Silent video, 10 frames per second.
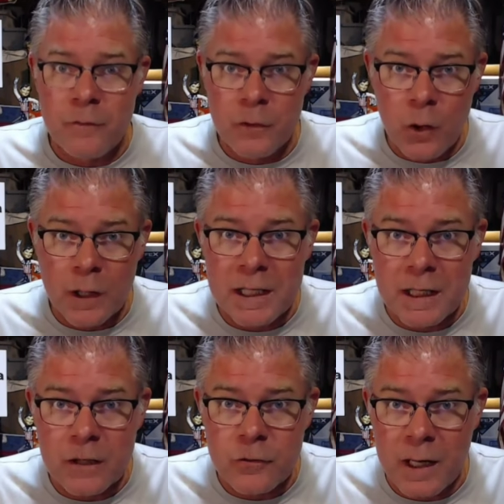If you're looking
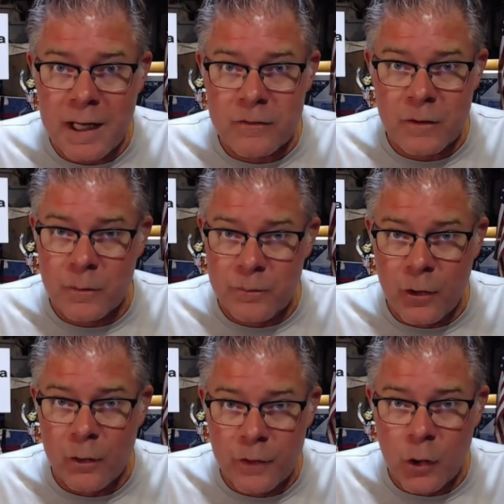to get your hands on some
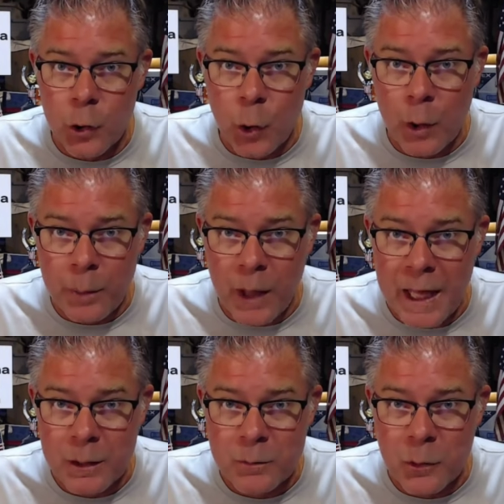silver, gold, or
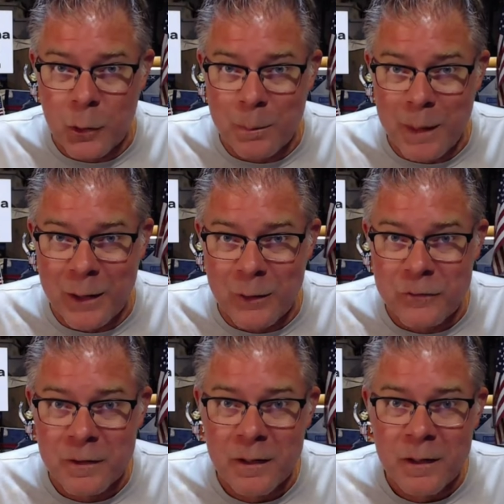platinum group
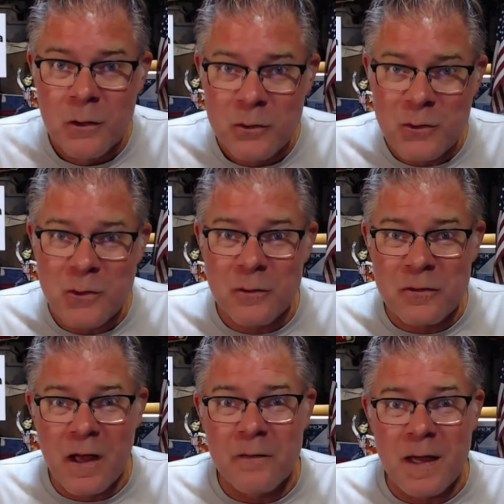metals, do
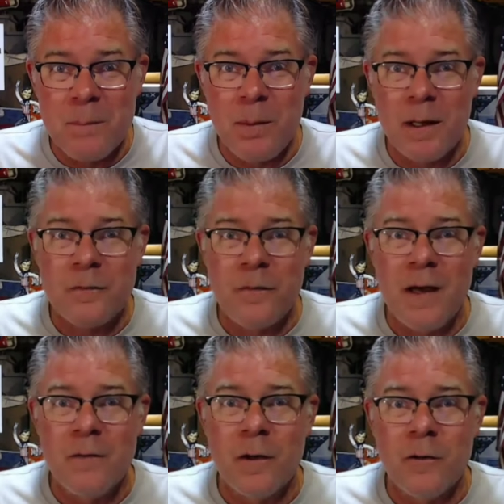yourself a big
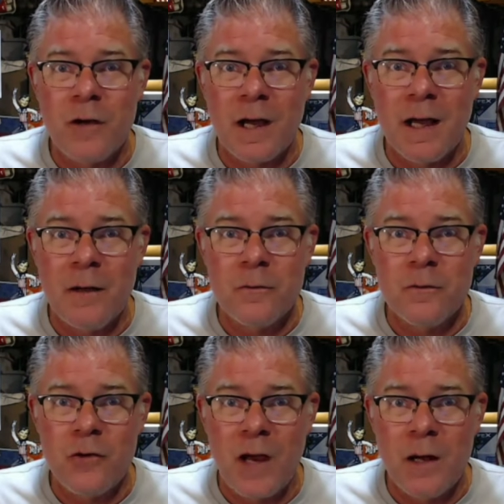favor. Check out
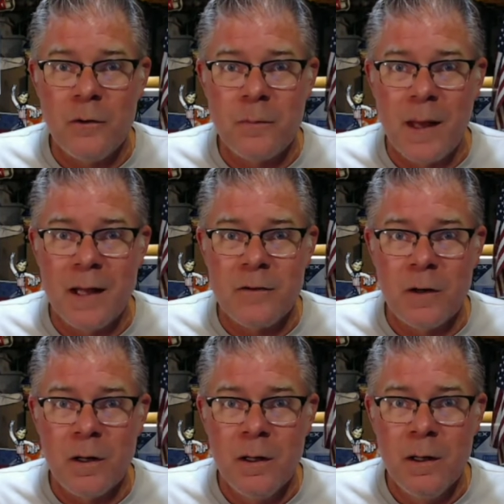channel
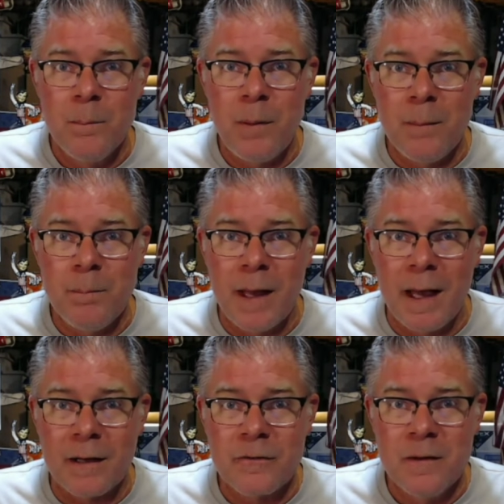sponsor
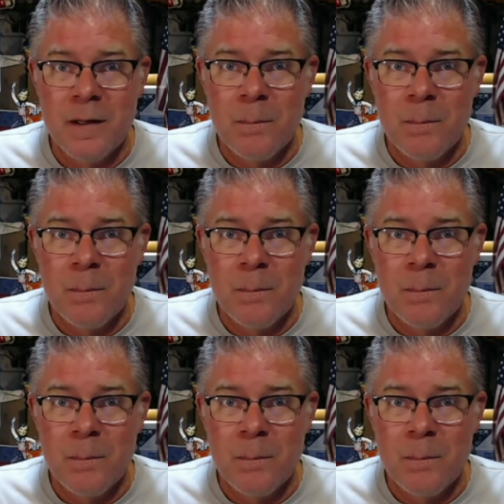Pimbex.